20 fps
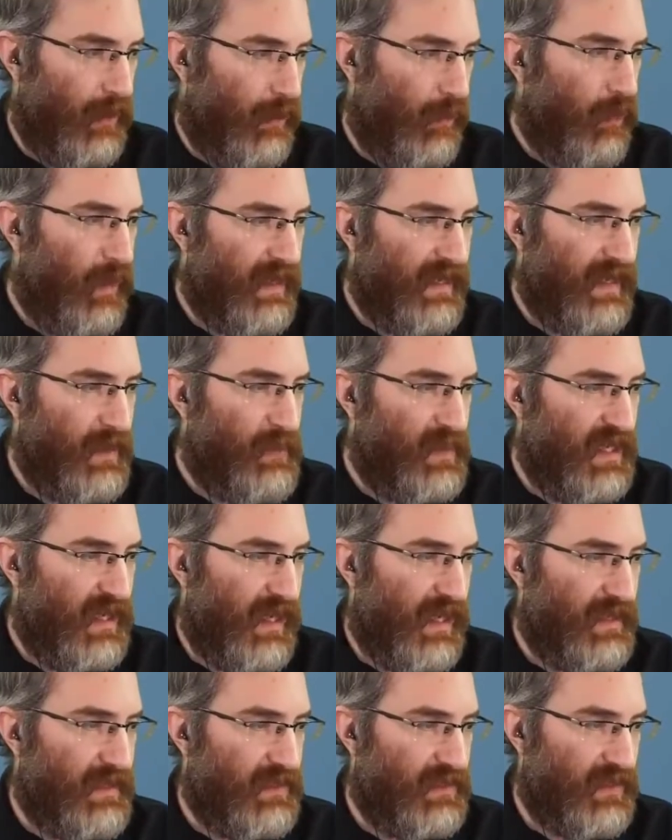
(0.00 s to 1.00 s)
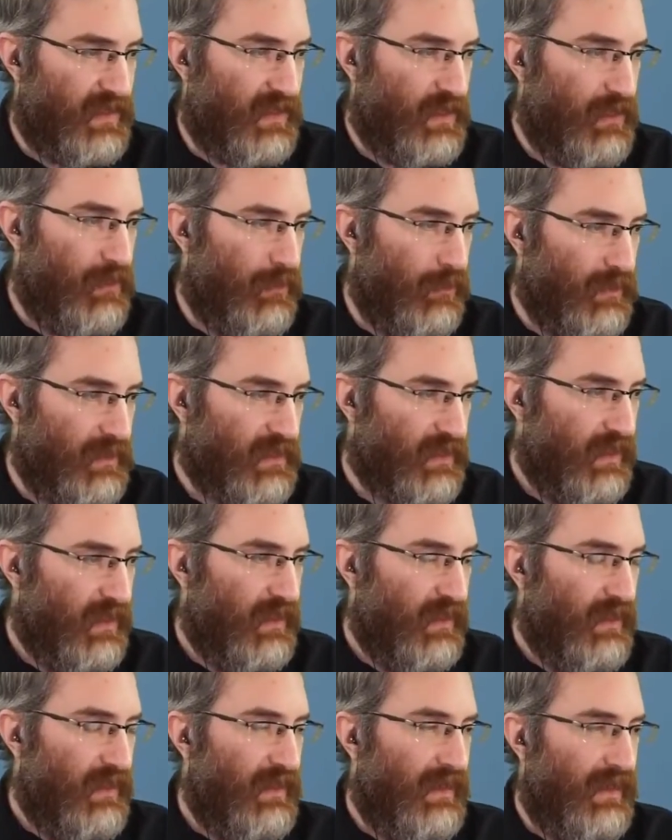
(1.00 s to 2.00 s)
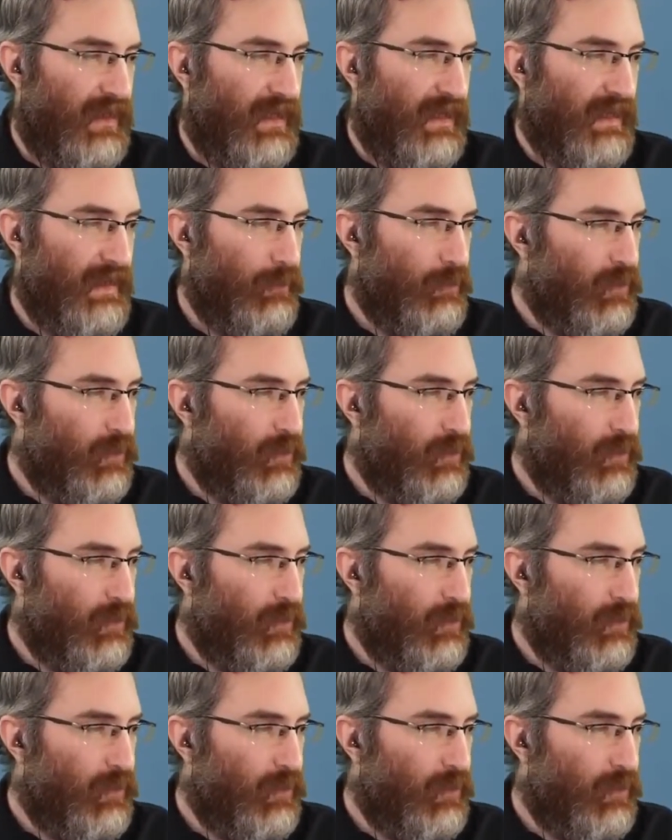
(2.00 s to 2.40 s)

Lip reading: what API does it use? It